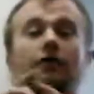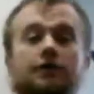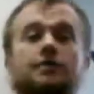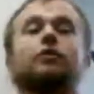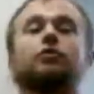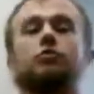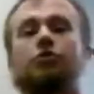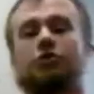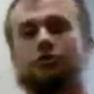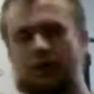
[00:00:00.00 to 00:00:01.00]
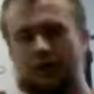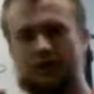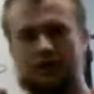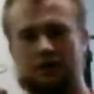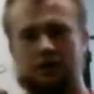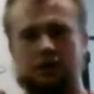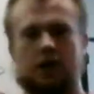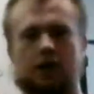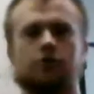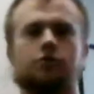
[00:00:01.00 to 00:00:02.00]
were to tell you 3 things to
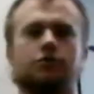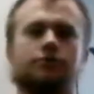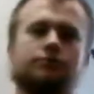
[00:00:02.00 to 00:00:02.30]
change